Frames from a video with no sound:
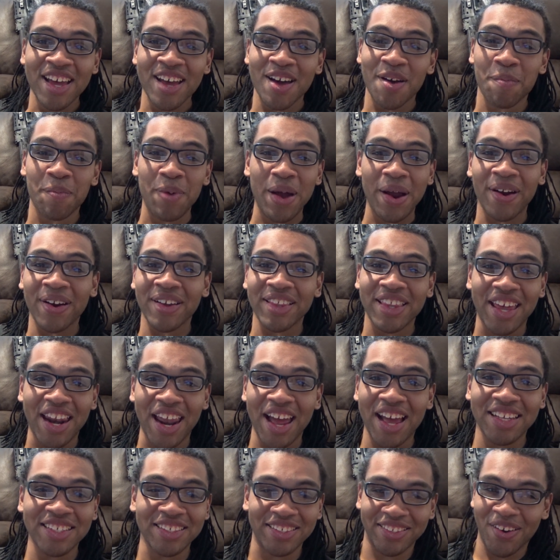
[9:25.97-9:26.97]
A Barrett that
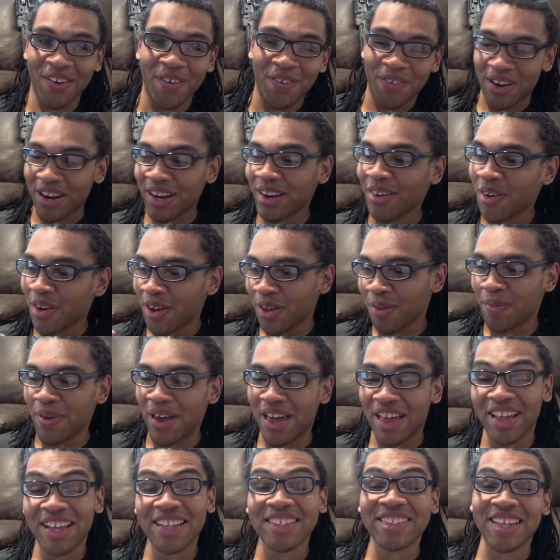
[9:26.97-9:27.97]
has no recoil
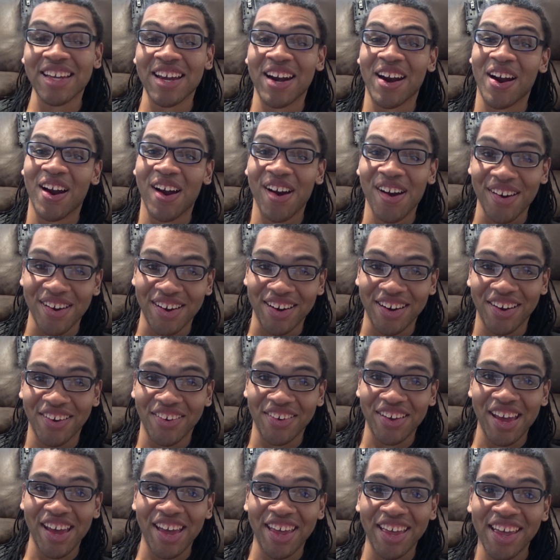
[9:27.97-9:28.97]
pad, that's gonna hurt,
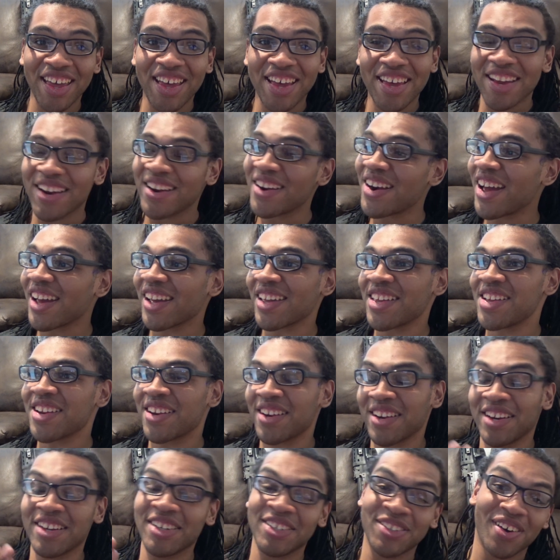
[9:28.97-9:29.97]
okay? You're
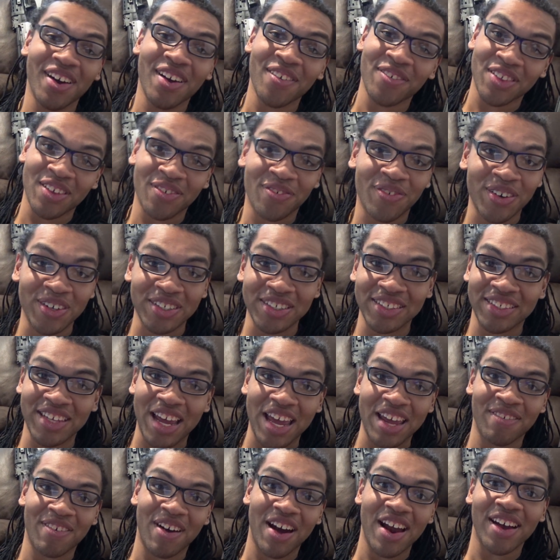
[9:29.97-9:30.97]
gonna enjoy it for the first
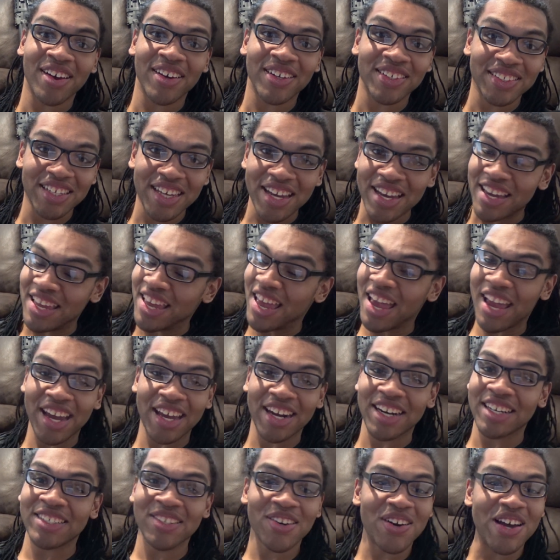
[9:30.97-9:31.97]
10 rounds, you ain't
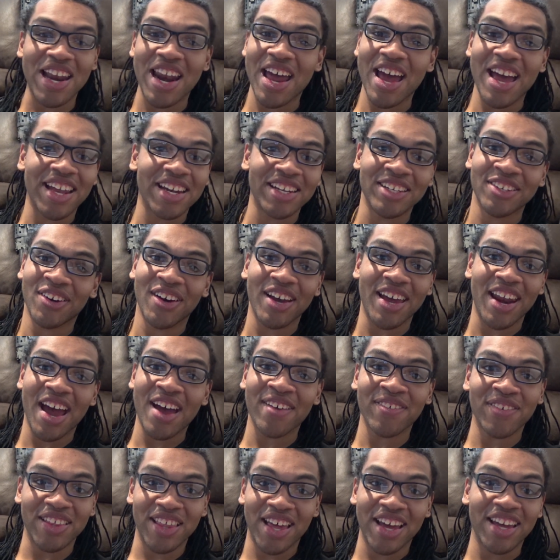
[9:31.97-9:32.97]
gonna enjoy it
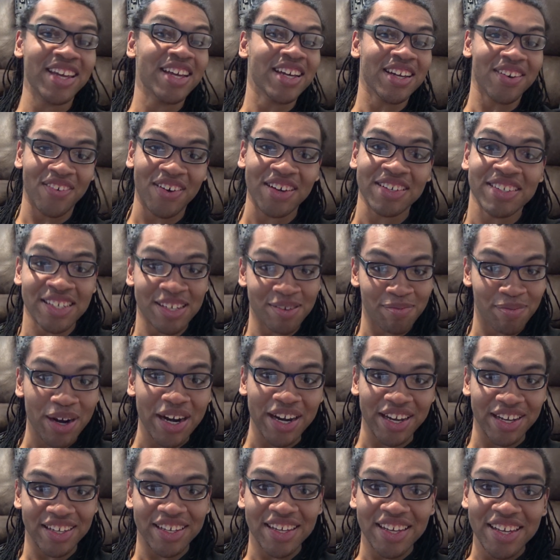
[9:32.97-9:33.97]
after that, you're gonna want to take a
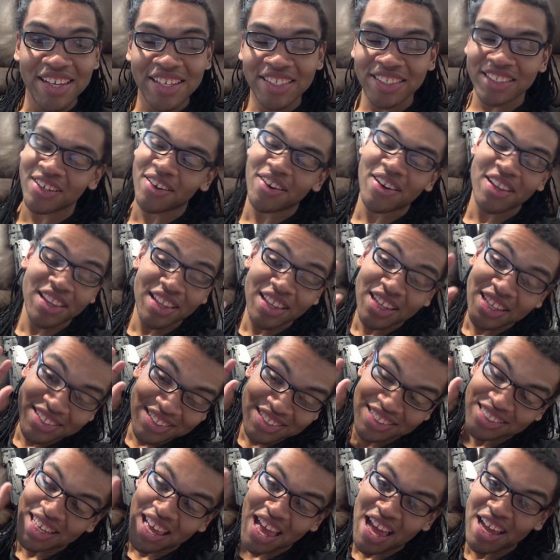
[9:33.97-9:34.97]
break. So, let's
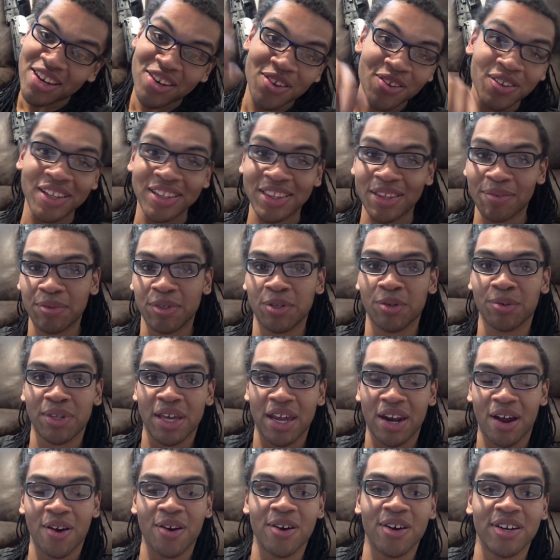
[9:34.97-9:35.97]
just say I do let them shoot that
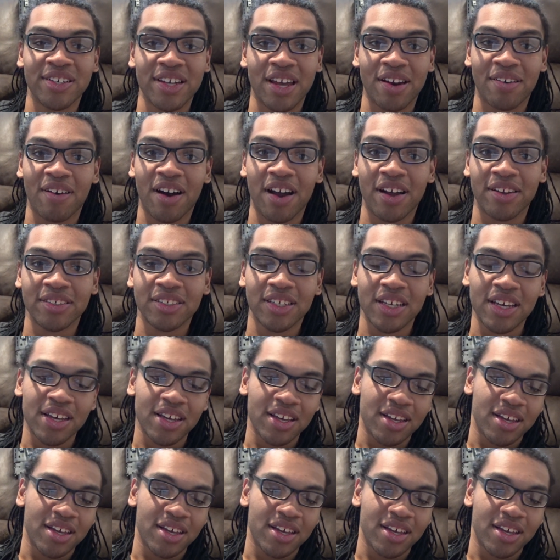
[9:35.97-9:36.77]
110 rounds.